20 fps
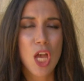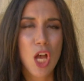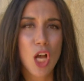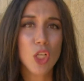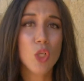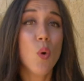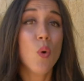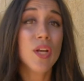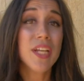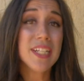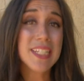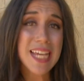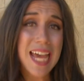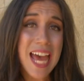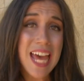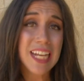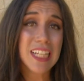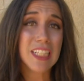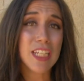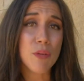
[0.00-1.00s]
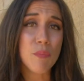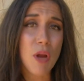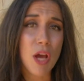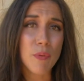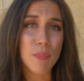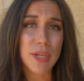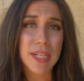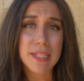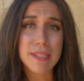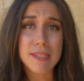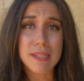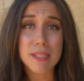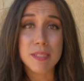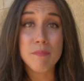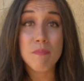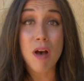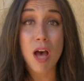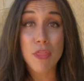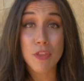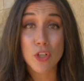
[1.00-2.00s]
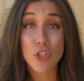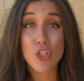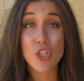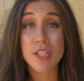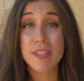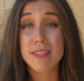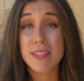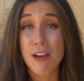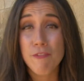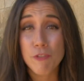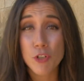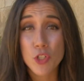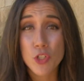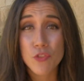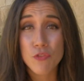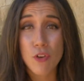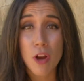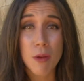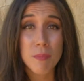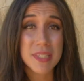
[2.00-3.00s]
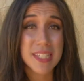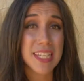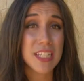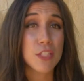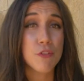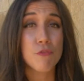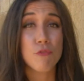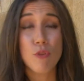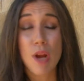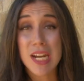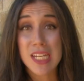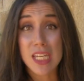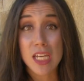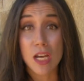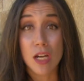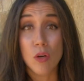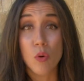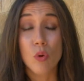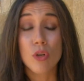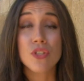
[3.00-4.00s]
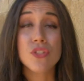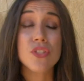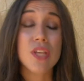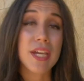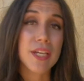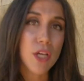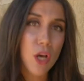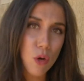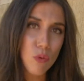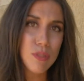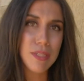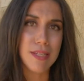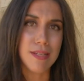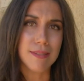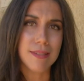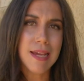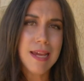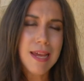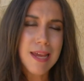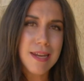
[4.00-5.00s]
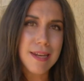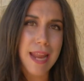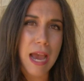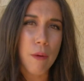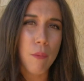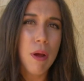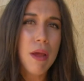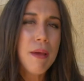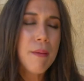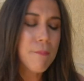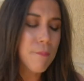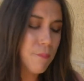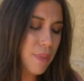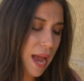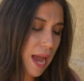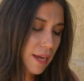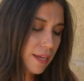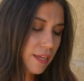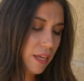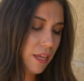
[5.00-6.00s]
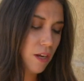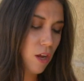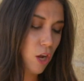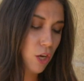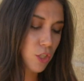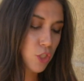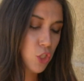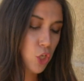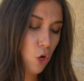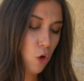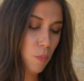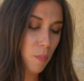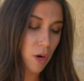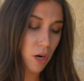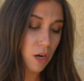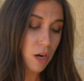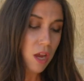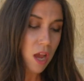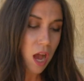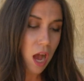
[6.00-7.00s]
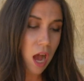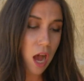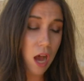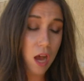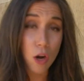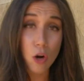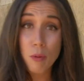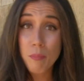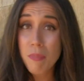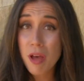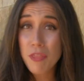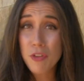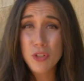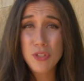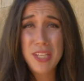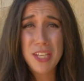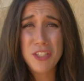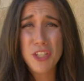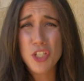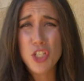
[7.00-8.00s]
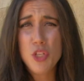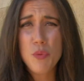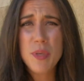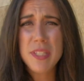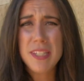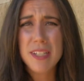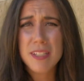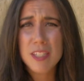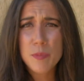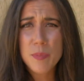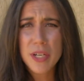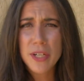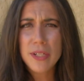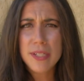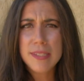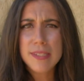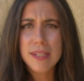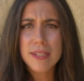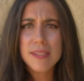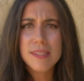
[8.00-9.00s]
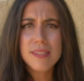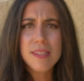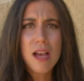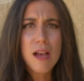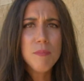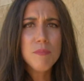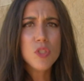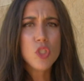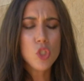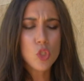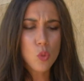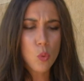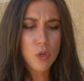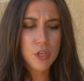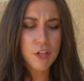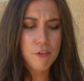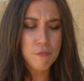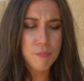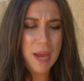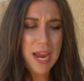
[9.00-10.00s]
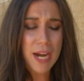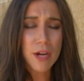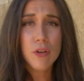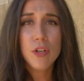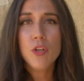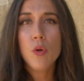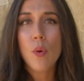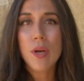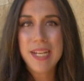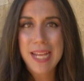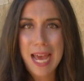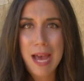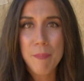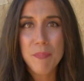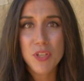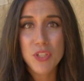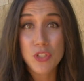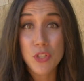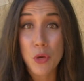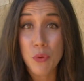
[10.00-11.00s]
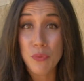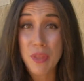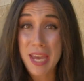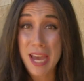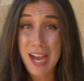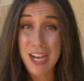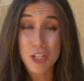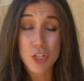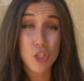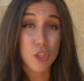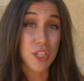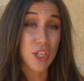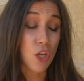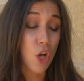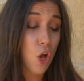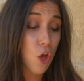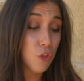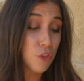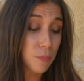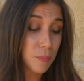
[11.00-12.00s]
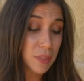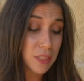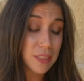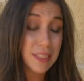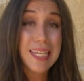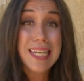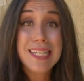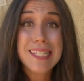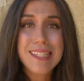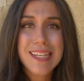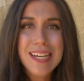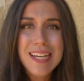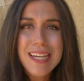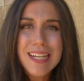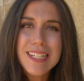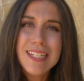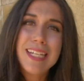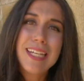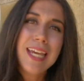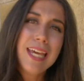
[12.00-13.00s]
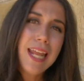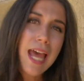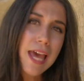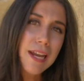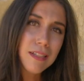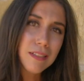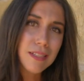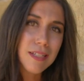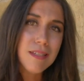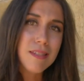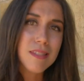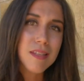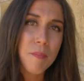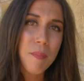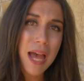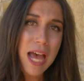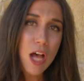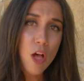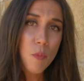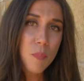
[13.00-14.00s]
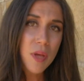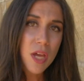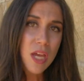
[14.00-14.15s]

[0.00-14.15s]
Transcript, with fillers: According to Henley Rodriguez's mother, she suffers from schizophrenia or psychosis. Now, back in October, uh, her mother says that she was experiencing some sort of paranoid episode. They actually called the police to get Henley some help.